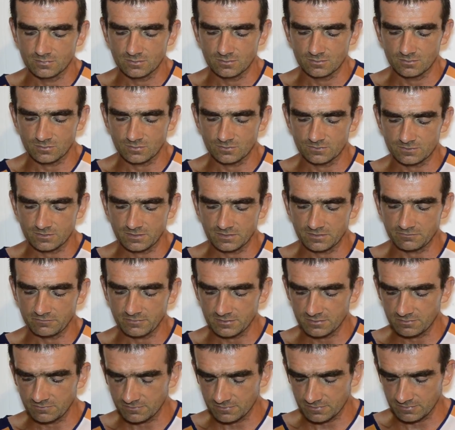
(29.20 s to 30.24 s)
concerning
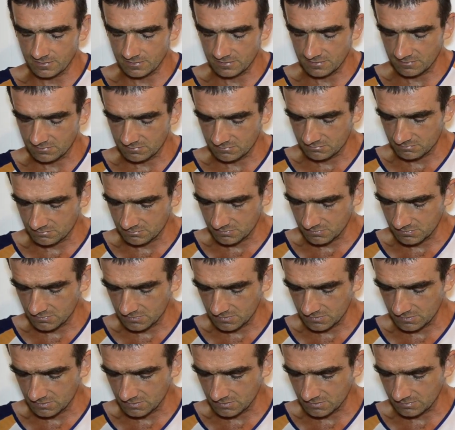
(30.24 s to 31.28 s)
weather, we had
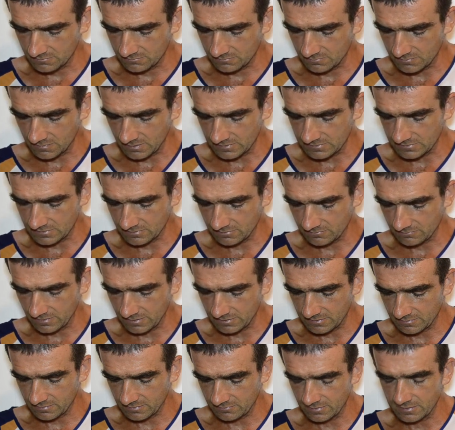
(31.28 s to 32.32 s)
I think
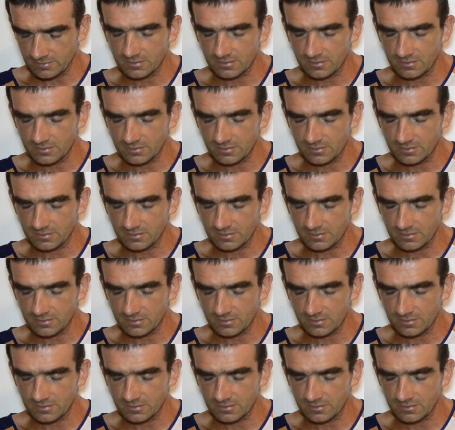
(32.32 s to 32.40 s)
quite a